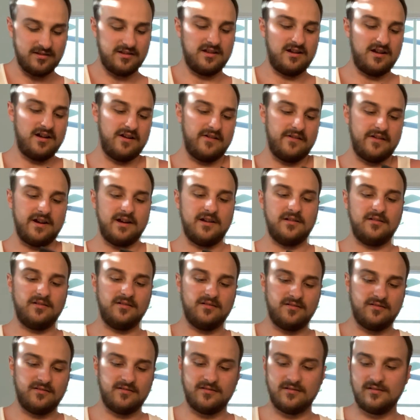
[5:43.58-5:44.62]
All right,
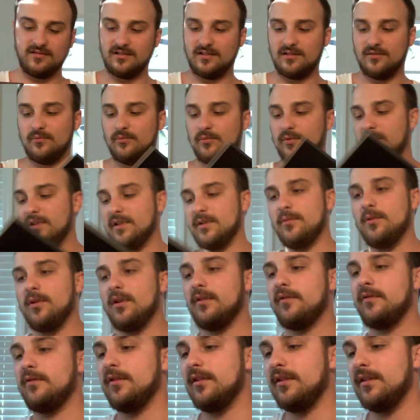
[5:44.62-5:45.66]
gonna really
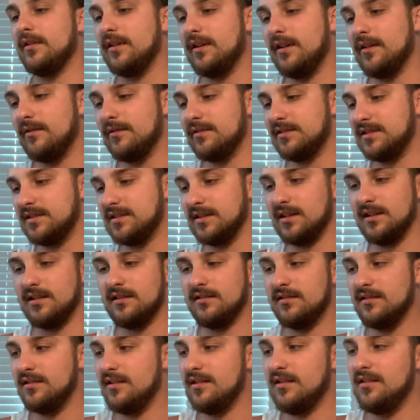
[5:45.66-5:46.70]
work for it. Let's see.
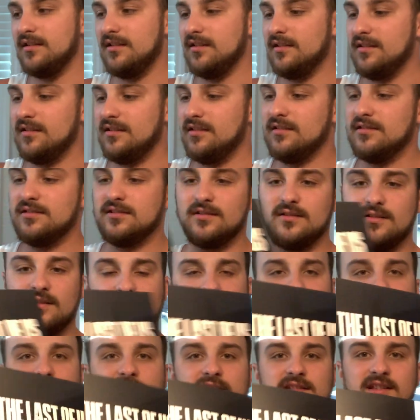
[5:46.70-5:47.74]
So a
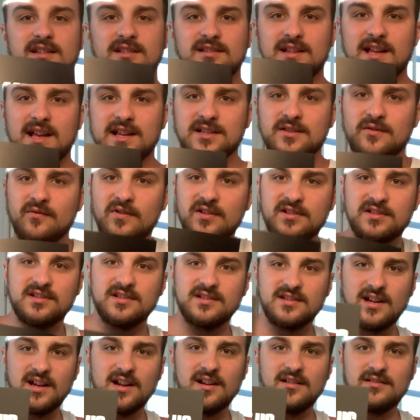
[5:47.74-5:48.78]
case says Last of Us,
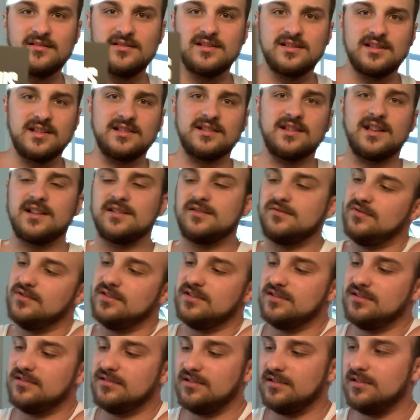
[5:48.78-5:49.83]
inside it says Last of Us.
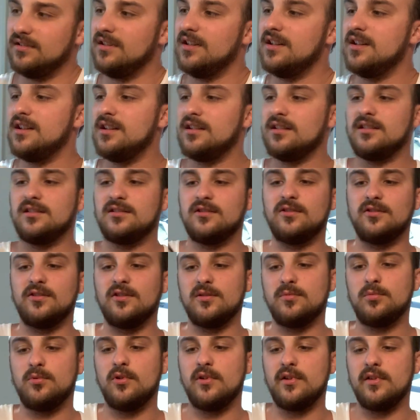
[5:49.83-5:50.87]
Don't know
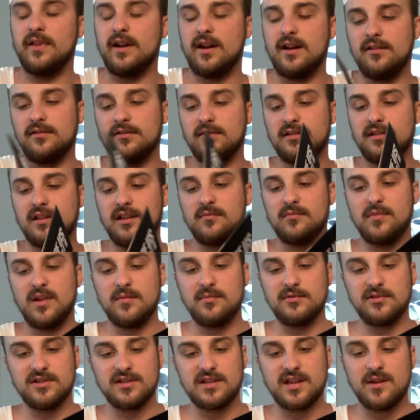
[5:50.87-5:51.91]
the point of that other than
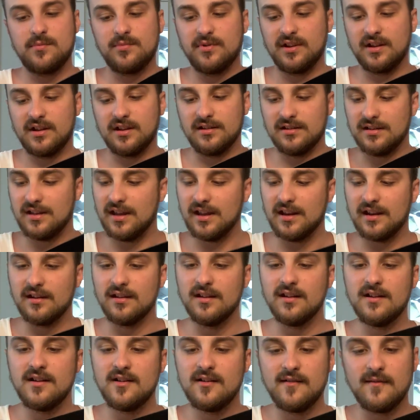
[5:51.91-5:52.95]
maybe just keeping it contained.